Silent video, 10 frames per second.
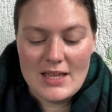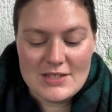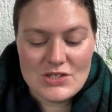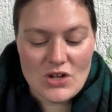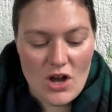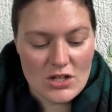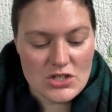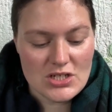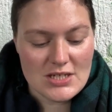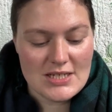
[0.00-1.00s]
its
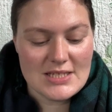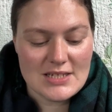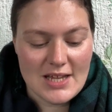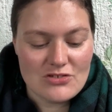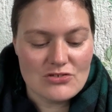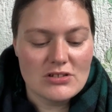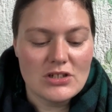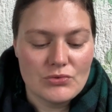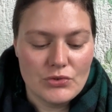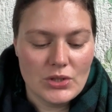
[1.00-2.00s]
caution is
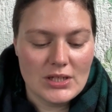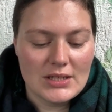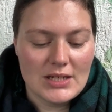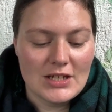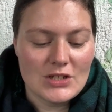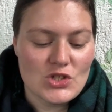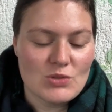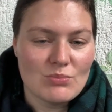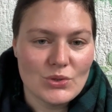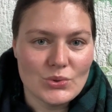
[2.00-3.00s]
naturally rooted in
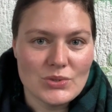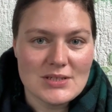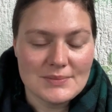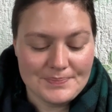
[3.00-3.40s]
its mood.